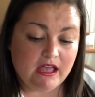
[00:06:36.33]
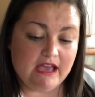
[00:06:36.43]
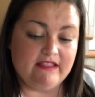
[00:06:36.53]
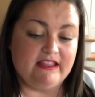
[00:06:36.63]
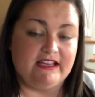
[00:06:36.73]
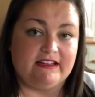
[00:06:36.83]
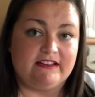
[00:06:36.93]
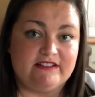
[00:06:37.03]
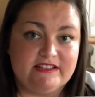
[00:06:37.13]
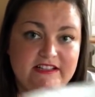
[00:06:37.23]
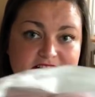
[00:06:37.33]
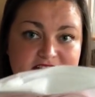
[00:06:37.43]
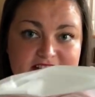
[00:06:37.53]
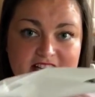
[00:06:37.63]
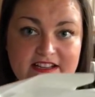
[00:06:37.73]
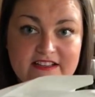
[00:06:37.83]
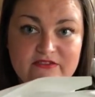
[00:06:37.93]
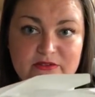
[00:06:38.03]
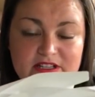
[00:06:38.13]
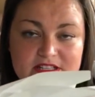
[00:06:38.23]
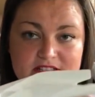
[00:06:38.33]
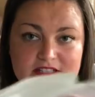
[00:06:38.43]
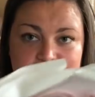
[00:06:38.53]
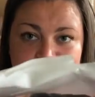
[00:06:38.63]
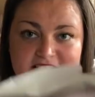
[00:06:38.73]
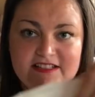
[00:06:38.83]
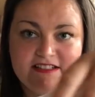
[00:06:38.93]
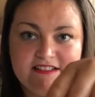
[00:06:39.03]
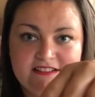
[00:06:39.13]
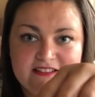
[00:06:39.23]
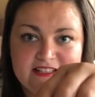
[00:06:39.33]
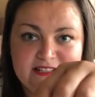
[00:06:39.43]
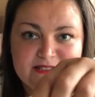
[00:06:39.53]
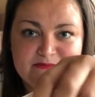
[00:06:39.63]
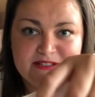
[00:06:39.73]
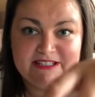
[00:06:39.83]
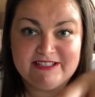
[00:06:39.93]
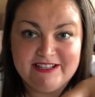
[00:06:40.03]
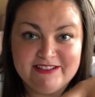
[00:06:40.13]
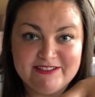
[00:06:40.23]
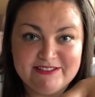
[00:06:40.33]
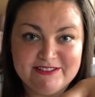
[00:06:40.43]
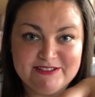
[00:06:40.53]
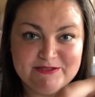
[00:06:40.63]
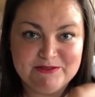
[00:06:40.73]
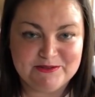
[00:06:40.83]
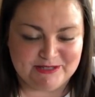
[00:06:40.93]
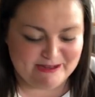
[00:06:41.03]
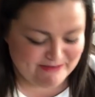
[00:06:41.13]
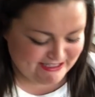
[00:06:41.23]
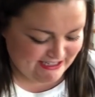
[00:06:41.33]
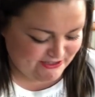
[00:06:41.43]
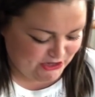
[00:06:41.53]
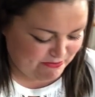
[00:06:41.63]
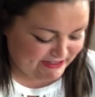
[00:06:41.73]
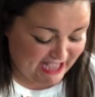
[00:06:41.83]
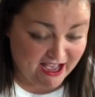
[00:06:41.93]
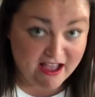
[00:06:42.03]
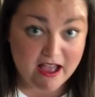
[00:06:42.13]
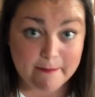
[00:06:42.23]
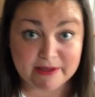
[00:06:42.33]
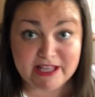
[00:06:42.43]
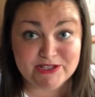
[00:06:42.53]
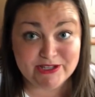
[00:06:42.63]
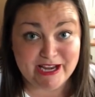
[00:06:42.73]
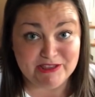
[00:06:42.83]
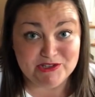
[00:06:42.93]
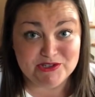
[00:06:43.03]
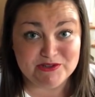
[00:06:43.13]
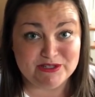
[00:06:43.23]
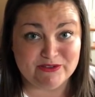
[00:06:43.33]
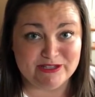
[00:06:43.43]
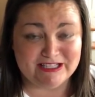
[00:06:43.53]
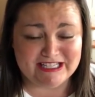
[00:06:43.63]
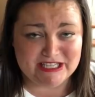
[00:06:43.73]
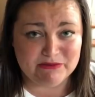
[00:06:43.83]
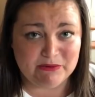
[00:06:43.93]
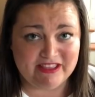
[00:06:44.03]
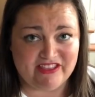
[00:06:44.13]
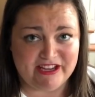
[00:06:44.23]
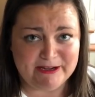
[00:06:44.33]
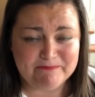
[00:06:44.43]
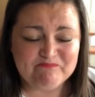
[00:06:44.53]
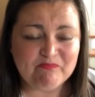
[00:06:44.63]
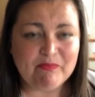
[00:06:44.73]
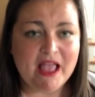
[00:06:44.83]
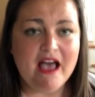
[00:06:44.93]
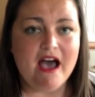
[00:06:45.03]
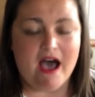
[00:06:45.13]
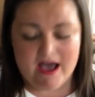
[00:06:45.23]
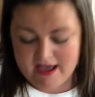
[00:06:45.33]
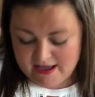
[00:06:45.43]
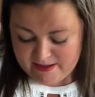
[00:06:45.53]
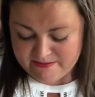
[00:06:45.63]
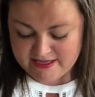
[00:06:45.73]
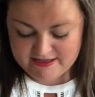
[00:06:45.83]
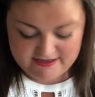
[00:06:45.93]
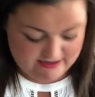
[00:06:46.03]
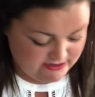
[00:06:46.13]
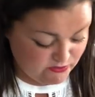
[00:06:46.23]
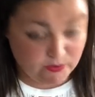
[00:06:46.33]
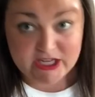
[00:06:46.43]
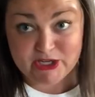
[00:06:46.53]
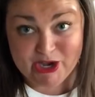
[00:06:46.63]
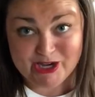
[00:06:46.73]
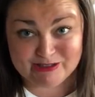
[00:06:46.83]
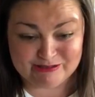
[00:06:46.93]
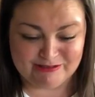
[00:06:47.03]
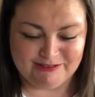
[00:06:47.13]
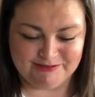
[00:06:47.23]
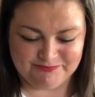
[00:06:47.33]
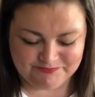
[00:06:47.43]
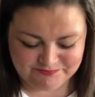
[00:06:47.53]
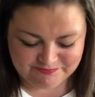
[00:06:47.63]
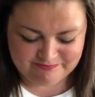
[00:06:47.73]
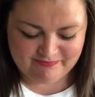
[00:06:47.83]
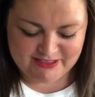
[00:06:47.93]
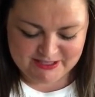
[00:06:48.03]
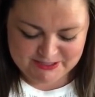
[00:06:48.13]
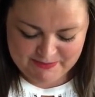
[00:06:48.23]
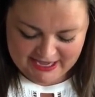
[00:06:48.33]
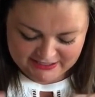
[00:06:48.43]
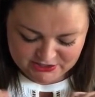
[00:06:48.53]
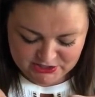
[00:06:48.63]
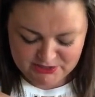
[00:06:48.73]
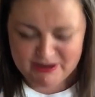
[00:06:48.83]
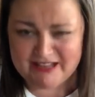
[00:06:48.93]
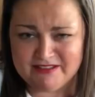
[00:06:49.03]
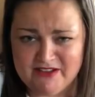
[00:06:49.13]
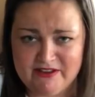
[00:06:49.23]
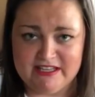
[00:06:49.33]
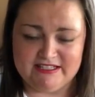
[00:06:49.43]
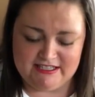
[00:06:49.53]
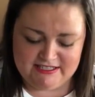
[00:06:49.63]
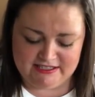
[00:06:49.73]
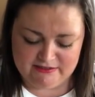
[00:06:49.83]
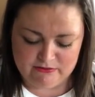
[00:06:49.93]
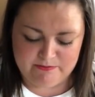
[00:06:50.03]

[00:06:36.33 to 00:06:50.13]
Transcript: And then here's the other side, if you could see like some pretty colors. Woo, I'm excited to open that. But let's look at the shoes first and see what we think. Um, here we go. This bag is cute. I love how they sent it.